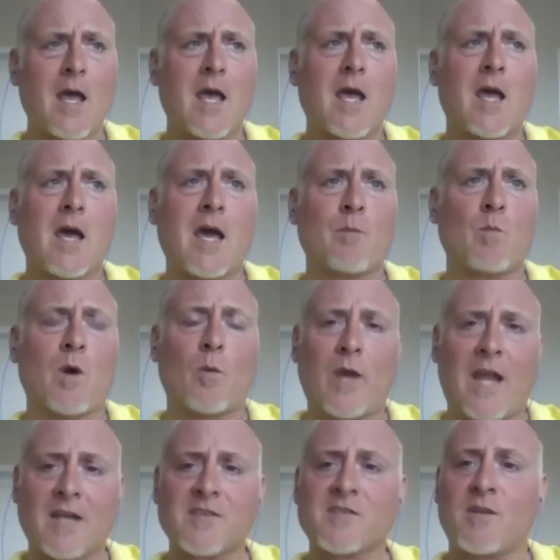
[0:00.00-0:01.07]
And when we
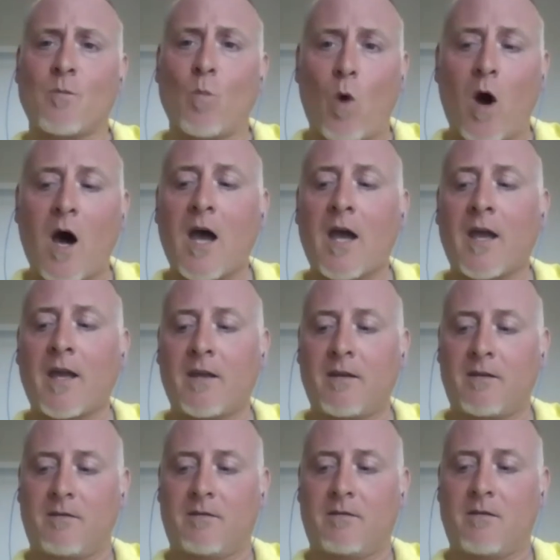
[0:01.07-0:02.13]
asked them why,
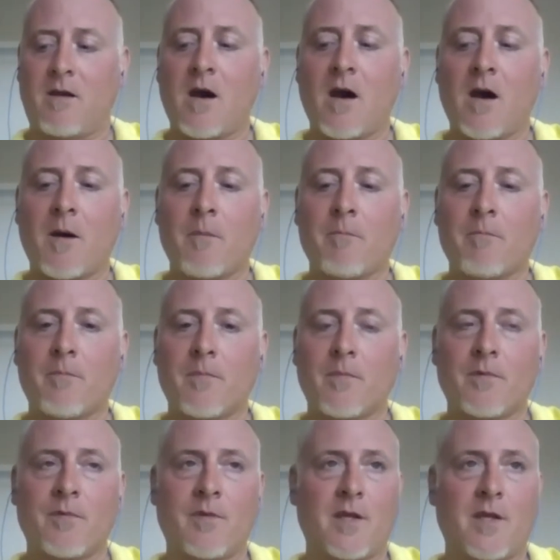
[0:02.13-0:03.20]

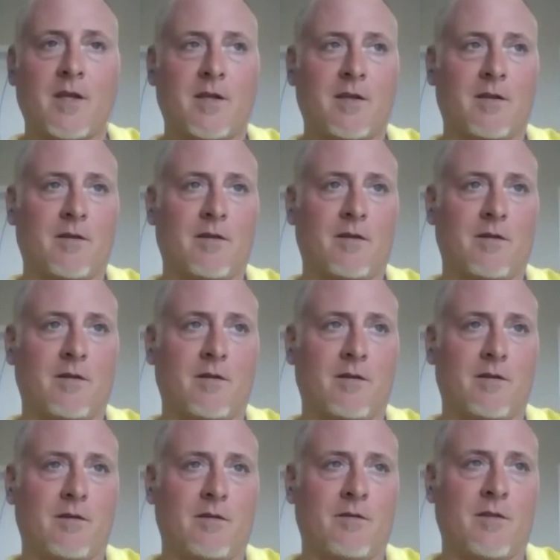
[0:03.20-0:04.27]
the
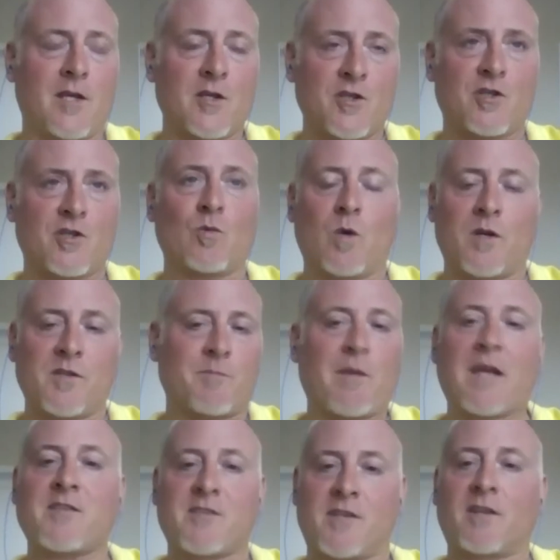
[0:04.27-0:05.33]
issue was
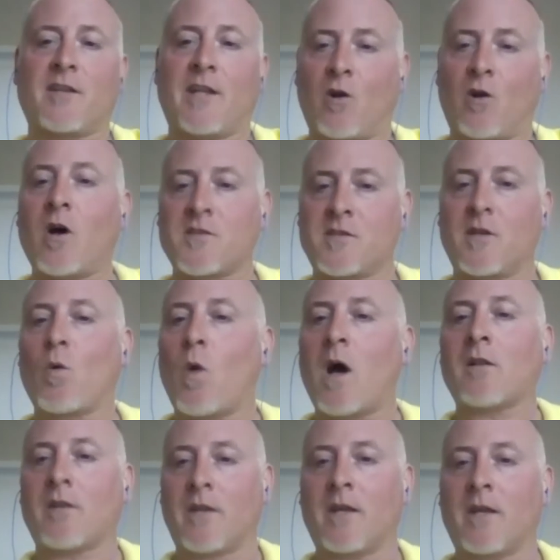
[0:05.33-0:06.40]
basically cost and
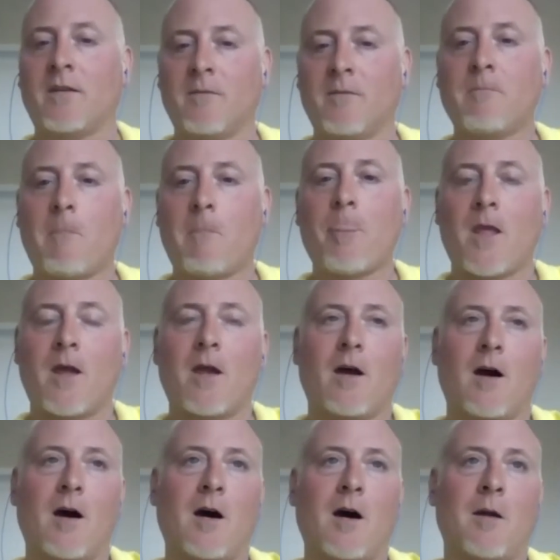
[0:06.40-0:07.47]
quality.
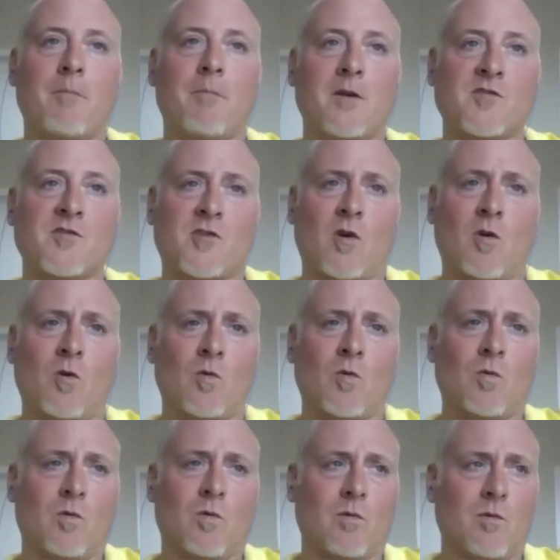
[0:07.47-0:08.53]

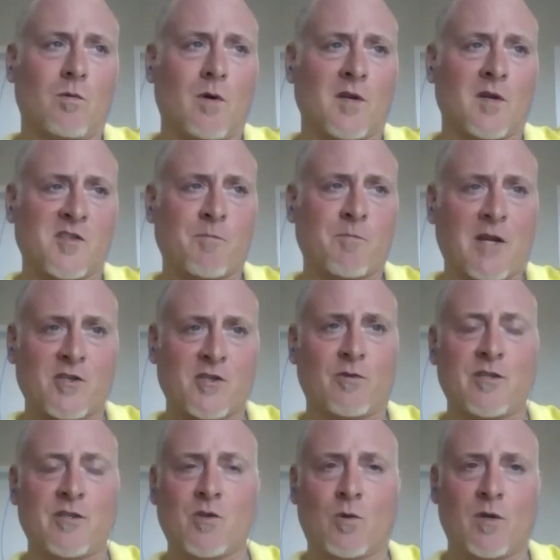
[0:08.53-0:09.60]
So
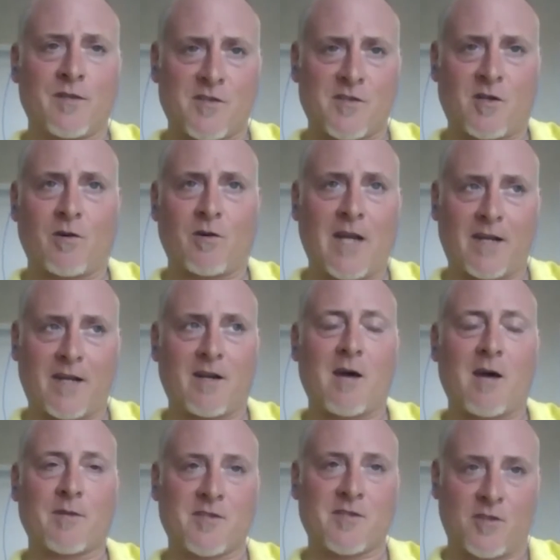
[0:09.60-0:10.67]
especially during this current
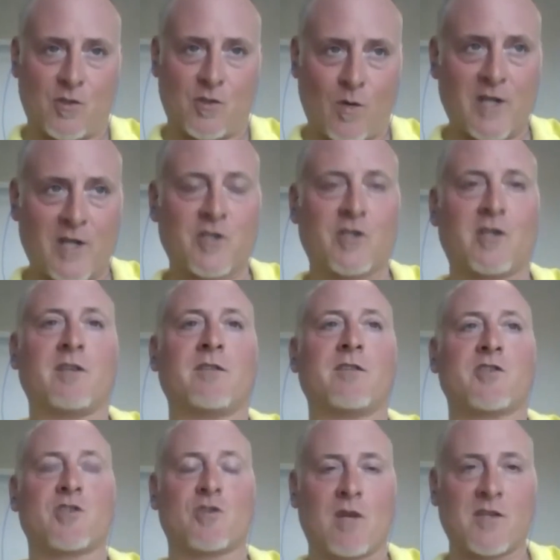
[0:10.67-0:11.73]
economic situation, the
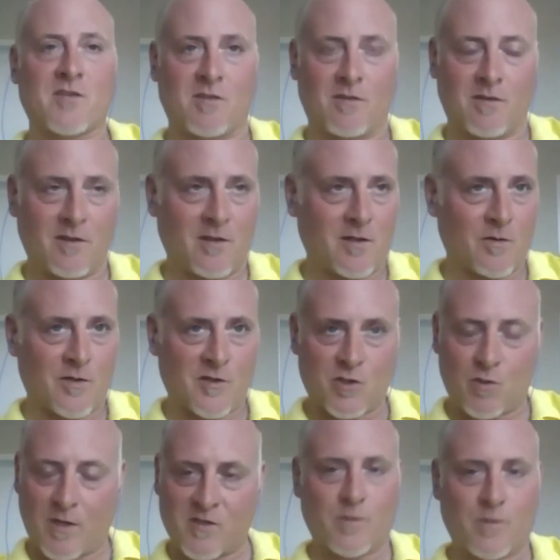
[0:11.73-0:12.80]
stress
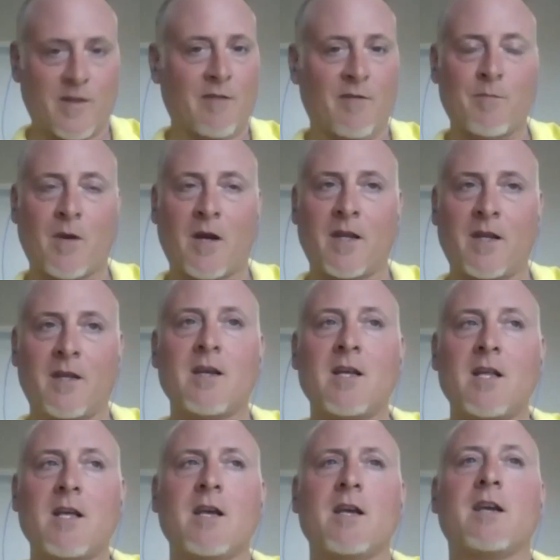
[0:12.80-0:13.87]
with everybody,
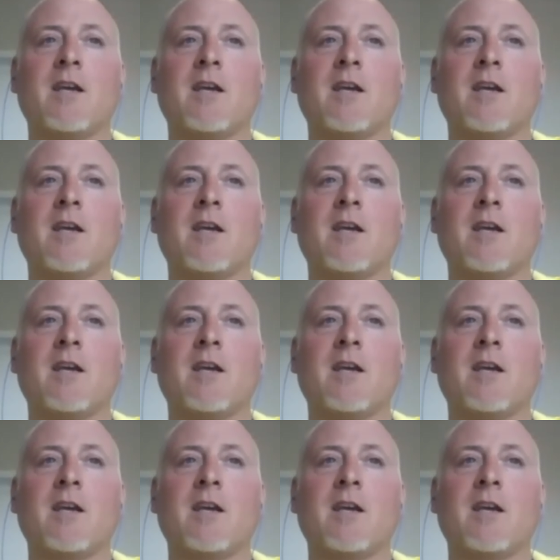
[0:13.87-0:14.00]
it